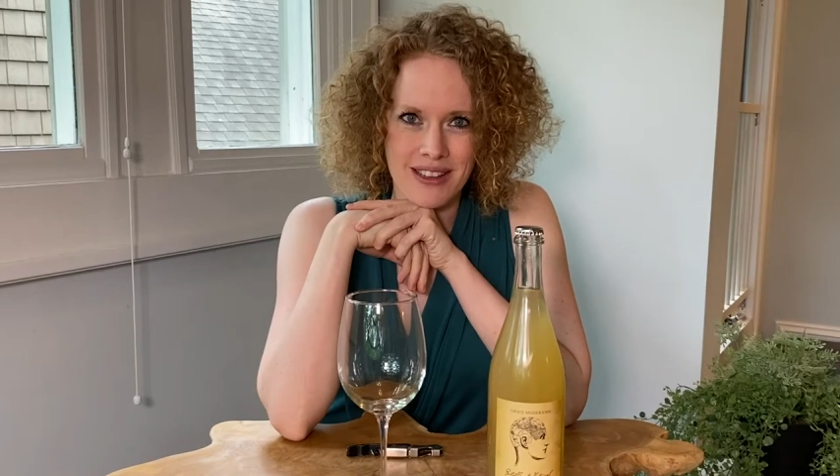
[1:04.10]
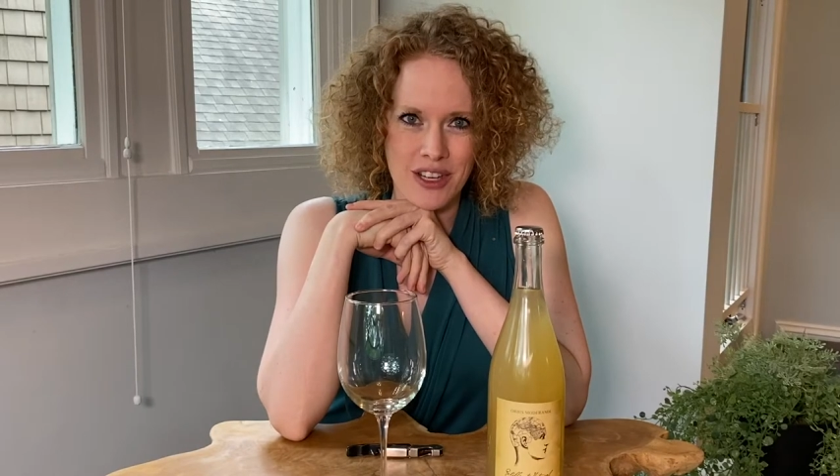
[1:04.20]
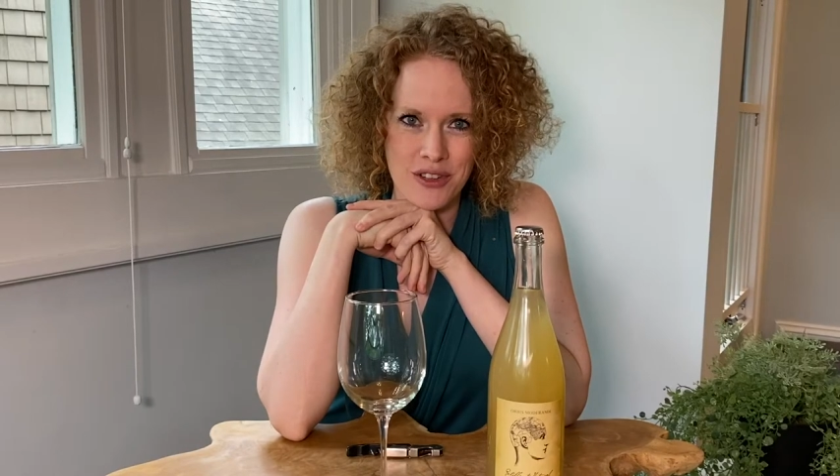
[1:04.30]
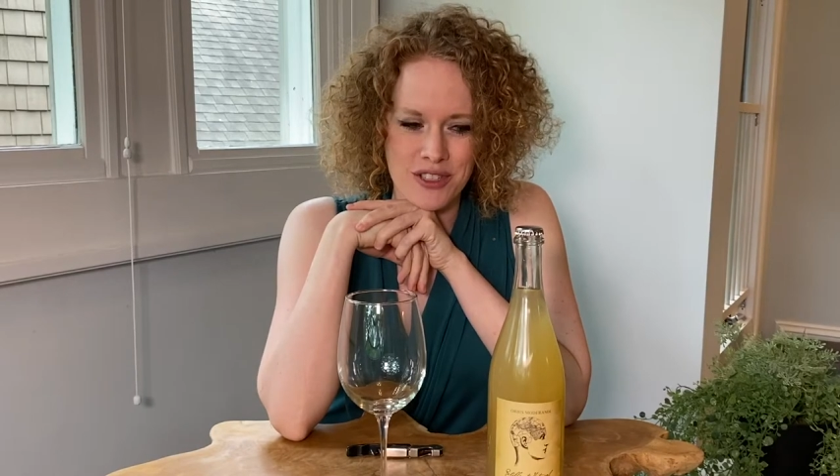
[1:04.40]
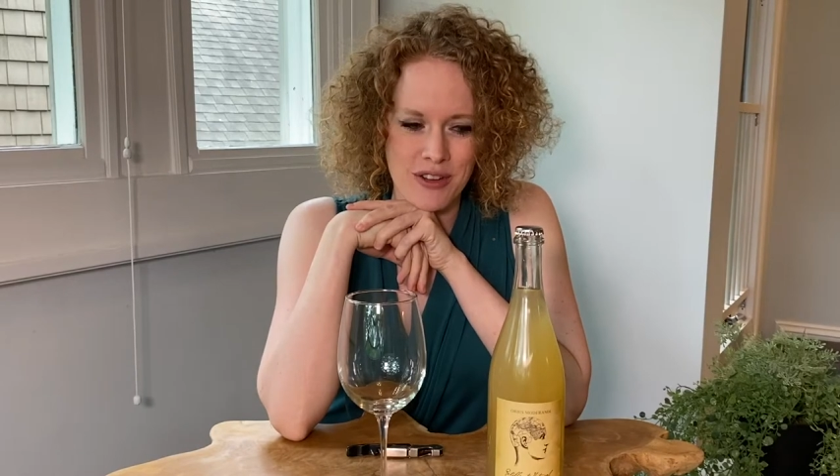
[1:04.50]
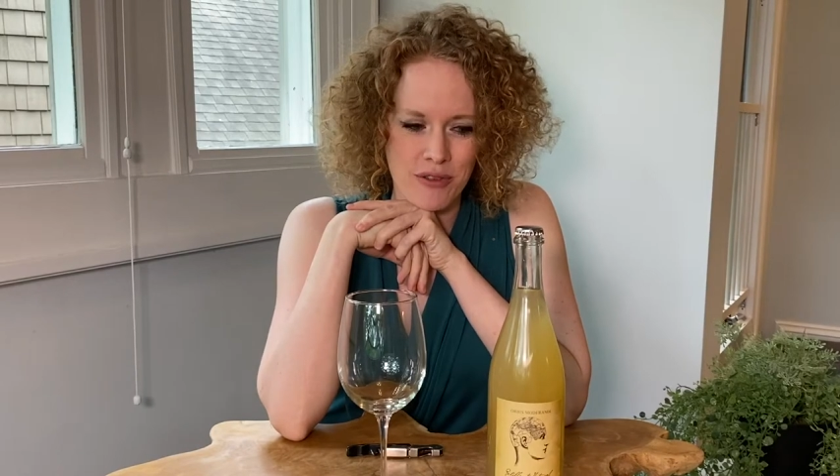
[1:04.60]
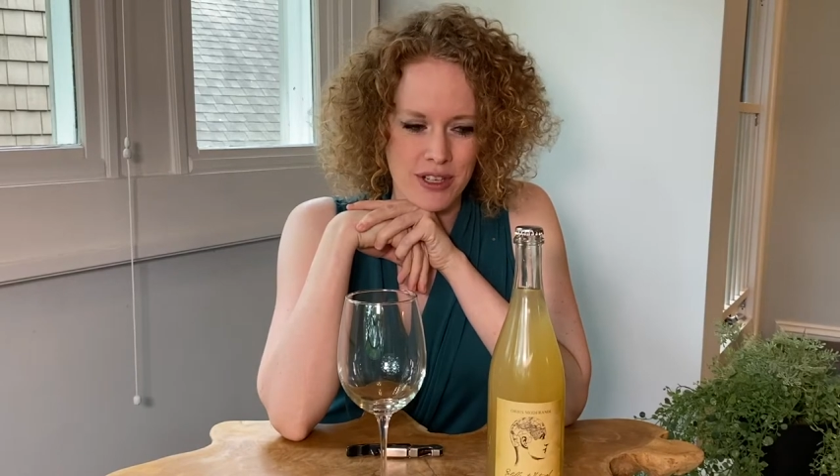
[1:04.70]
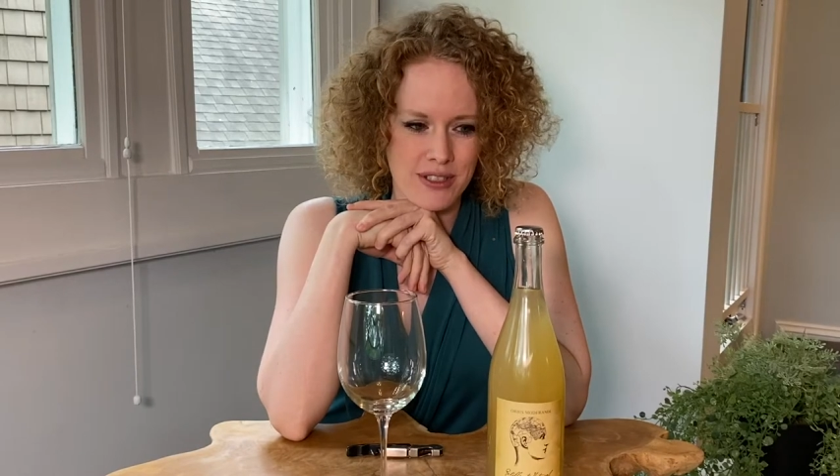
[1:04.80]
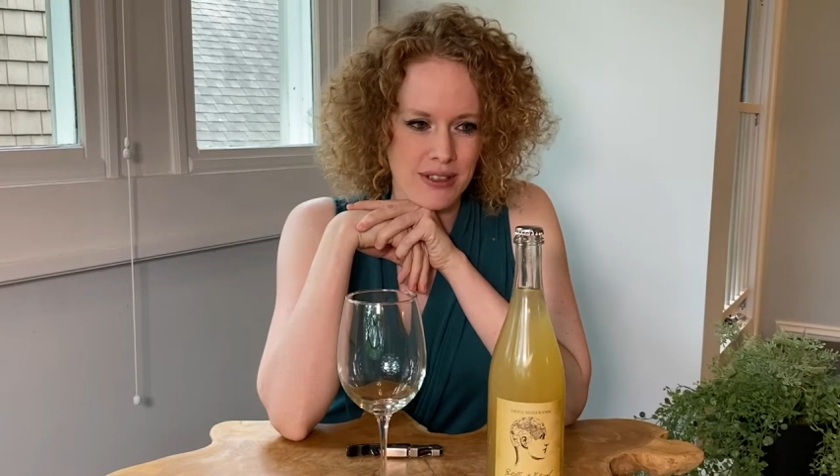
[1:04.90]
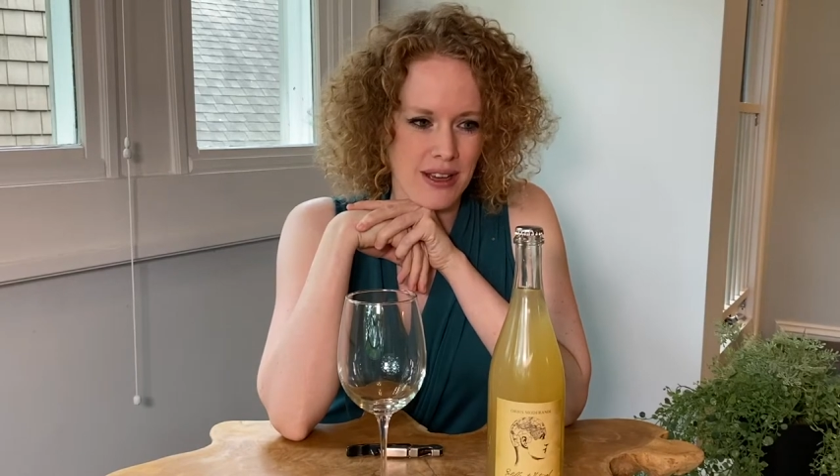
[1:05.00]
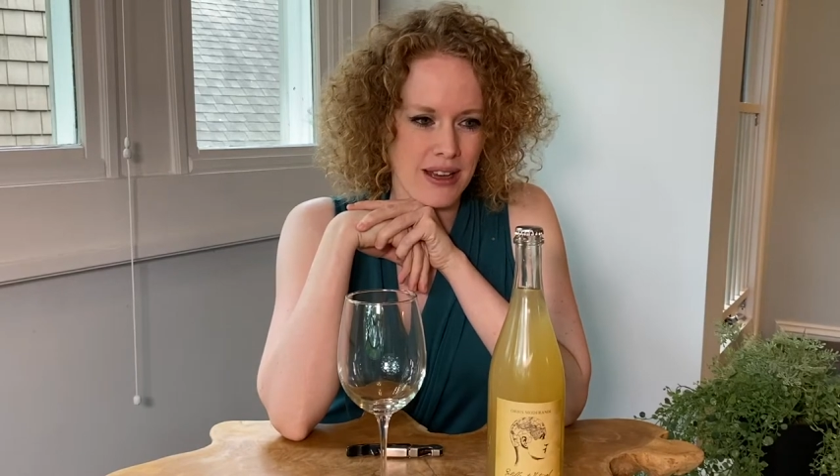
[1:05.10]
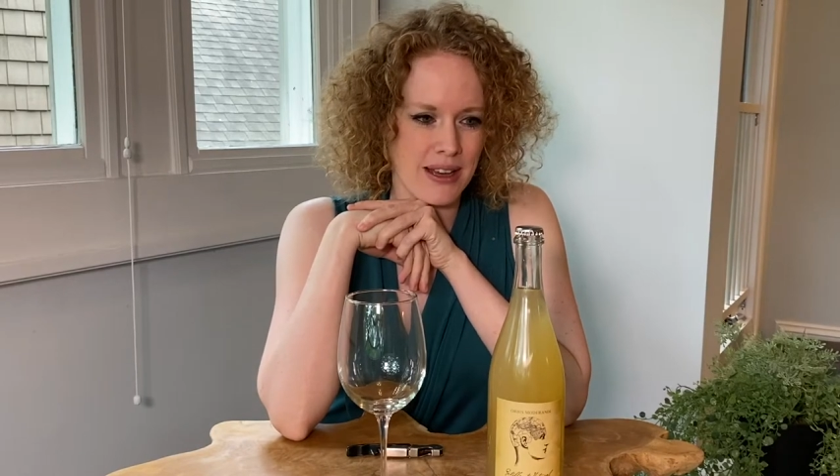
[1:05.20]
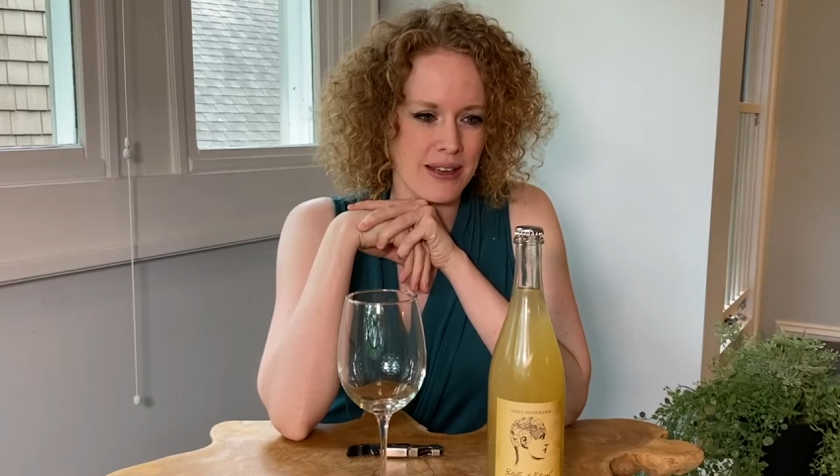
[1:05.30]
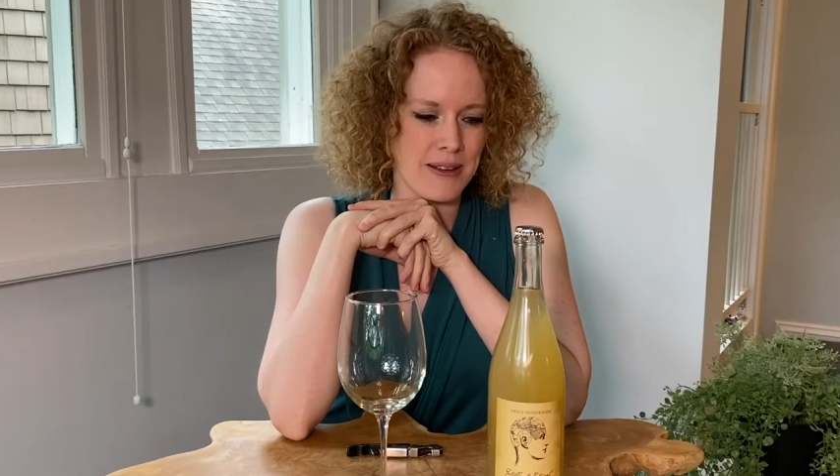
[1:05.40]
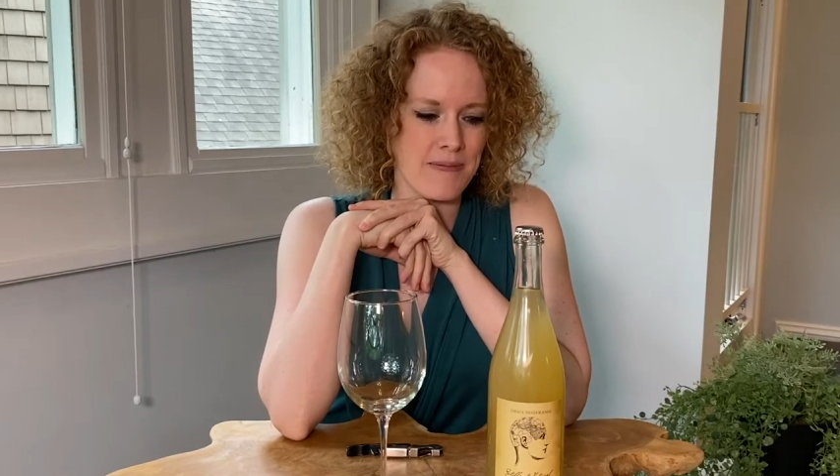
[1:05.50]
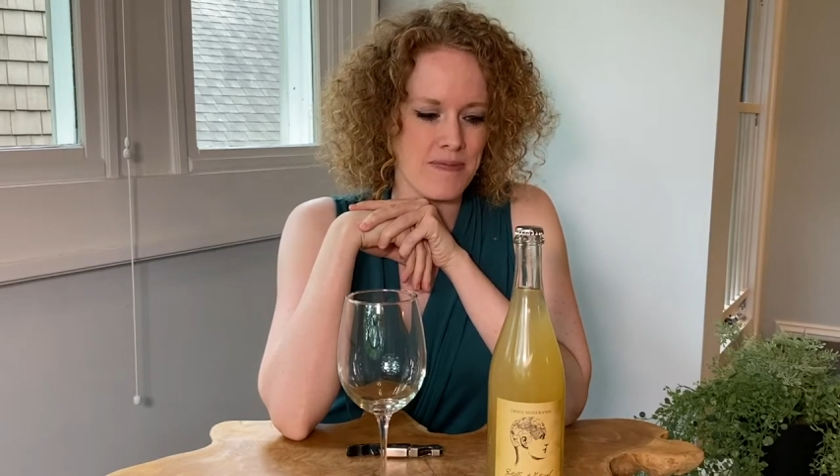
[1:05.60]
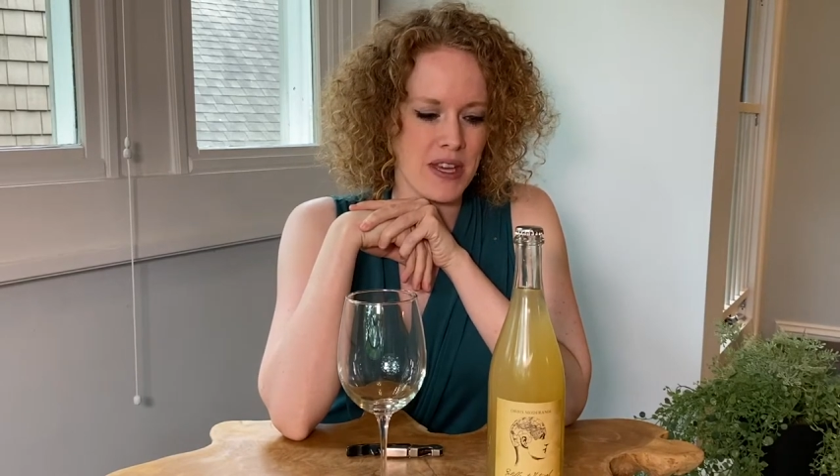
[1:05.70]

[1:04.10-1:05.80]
a little different. Uh,